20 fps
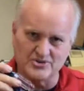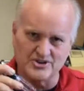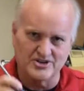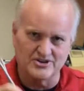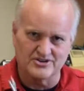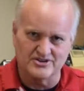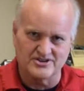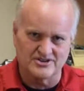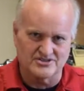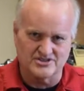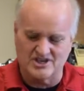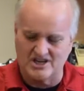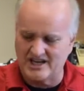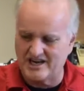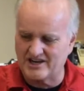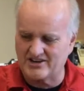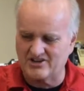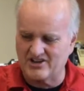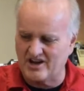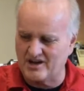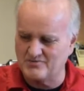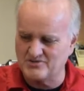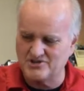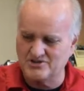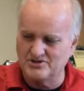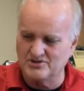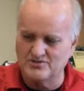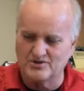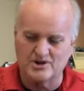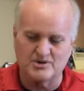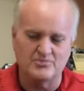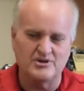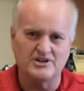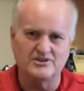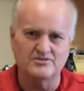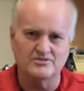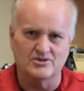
There's a lot of times you don't want to be